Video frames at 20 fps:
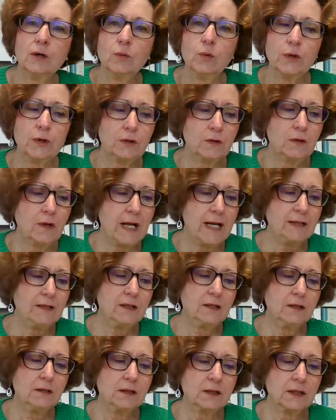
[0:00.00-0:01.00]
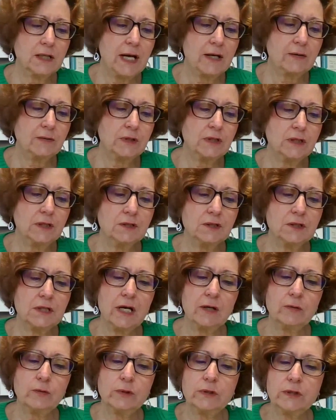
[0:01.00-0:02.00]
We're glad that the county is
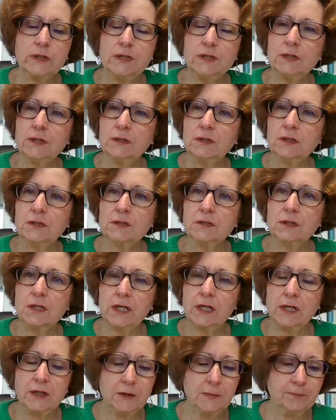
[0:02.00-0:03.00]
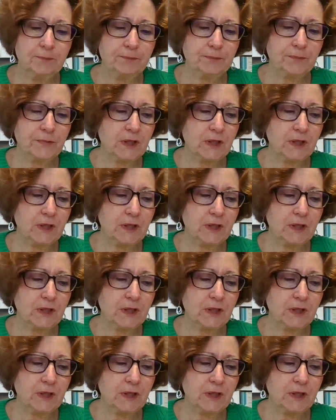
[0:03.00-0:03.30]
now releasing this data.